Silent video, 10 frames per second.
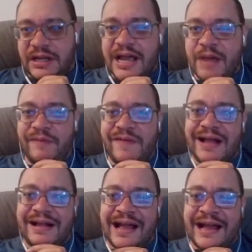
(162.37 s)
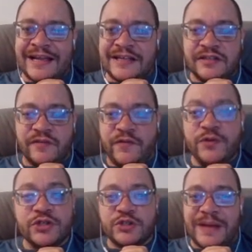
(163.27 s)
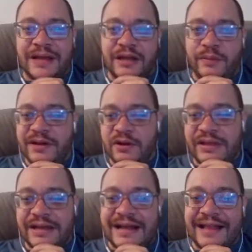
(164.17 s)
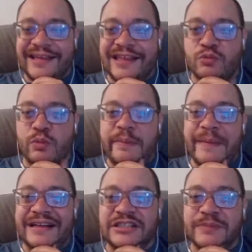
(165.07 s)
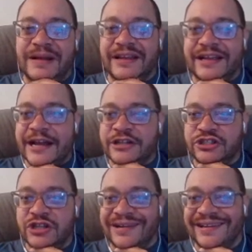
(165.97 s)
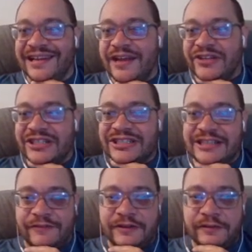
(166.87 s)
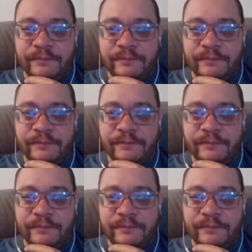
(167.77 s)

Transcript: And we've got Kai's Future Spotlight. We know that Alioth will be back in Spotlight caches on 11/7.